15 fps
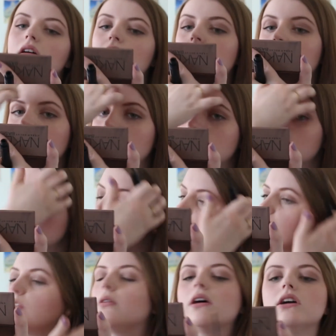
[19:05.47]
I guess you're
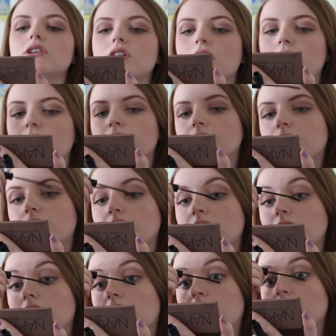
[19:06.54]
supposed to do eyeshadow or do
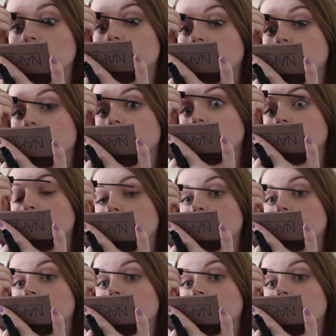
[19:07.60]
your eyes first